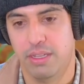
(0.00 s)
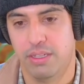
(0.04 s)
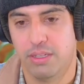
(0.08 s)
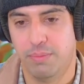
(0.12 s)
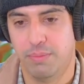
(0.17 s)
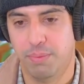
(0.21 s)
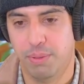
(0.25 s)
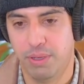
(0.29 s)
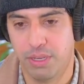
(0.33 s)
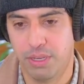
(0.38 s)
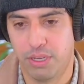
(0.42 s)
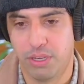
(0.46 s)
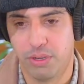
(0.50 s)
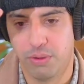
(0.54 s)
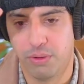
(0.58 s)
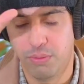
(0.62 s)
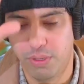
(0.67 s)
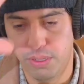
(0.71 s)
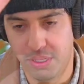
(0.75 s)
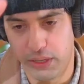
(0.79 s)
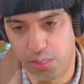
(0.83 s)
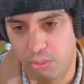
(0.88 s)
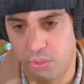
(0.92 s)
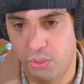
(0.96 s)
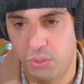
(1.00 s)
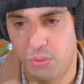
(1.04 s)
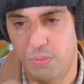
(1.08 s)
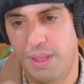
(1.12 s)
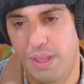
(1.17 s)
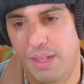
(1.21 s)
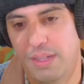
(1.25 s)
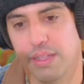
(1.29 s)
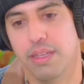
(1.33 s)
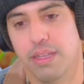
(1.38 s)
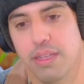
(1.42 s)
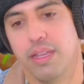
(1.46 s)
to put your really cool
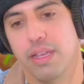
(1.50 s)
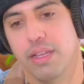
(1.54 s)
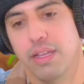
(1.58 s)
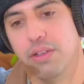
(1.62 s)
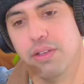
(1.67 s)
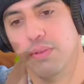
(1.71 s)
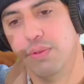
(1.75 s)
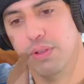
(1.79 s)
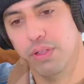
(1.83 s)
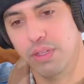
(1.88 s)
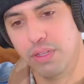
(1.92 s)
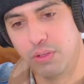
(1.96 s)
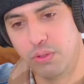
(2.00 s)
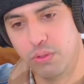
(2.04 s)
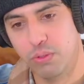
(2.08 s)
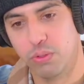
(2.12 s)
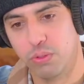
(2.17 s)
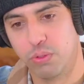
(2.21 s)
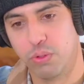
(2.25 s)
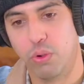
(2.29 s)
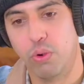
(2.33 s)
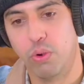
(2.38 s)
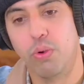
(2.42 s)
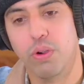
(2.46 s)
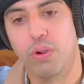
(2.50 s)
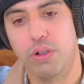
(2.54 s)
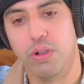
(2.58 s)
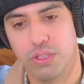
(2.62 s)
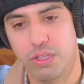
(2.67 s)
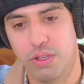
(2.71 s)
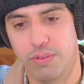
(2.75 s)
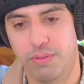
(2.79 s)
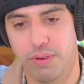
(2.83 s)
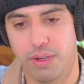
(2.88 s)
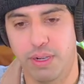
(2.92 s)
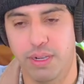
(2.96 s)
melody and your really cool
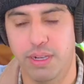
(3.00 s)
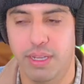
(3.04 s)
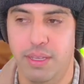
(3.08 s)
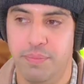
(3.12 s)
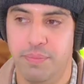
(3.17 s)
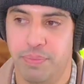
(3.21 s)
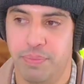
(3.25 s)
chords over.